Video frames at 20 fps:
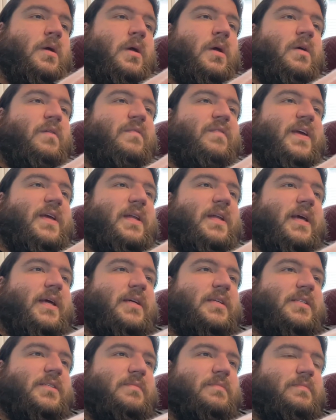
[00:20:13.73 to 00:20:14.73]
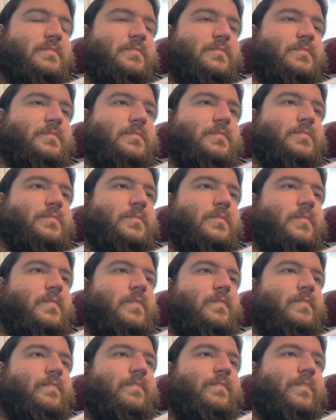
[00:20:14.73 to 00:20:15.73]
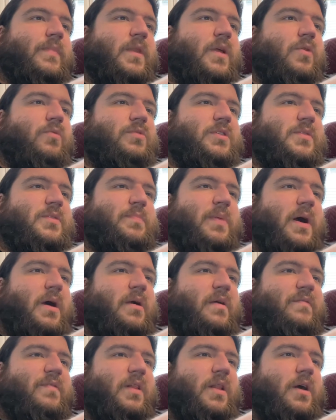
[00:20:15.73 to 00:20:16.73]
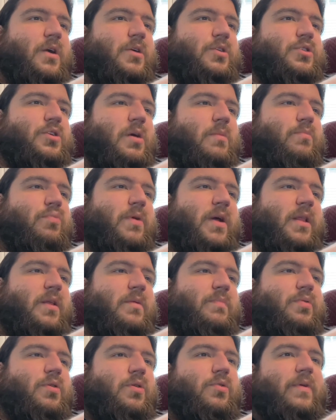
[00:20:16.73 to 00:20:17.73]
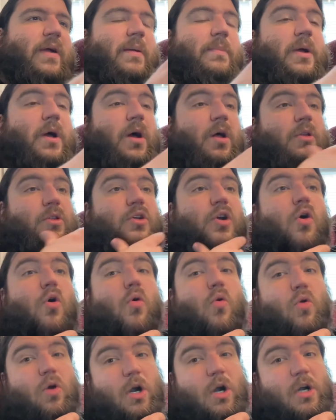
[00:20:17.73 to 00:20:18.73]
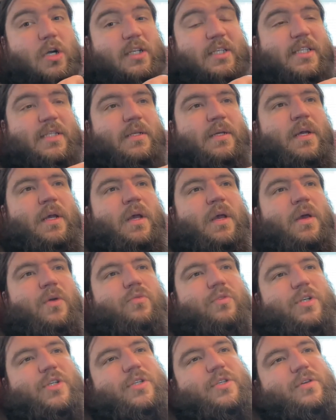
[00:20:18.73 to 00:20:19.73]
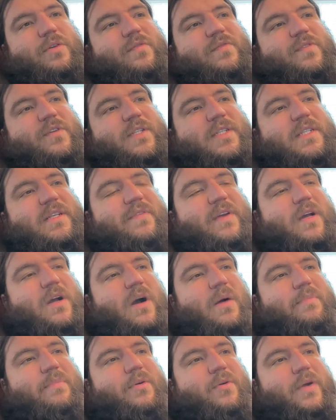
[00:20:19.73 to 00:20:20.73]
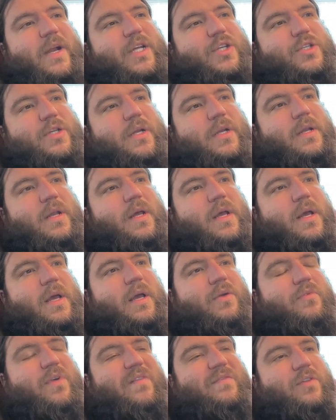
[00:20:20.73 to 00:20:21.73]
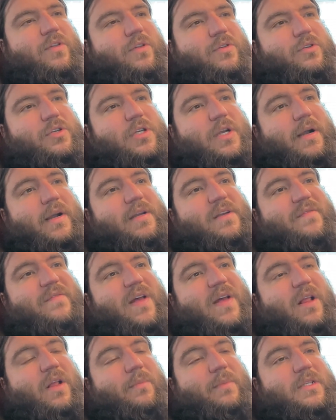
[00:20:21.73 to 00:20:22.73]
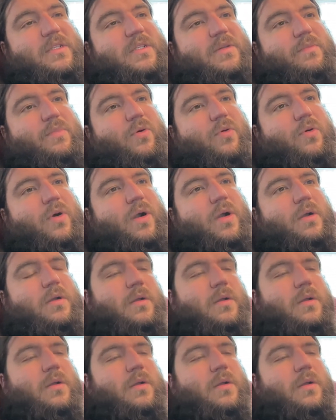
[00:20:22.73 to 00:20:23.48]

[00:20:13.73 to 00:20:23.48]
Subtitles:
Phoenix was part of a larger umbrella program called CORDS, which stood for Civic Operation and Revolutionary Development Support.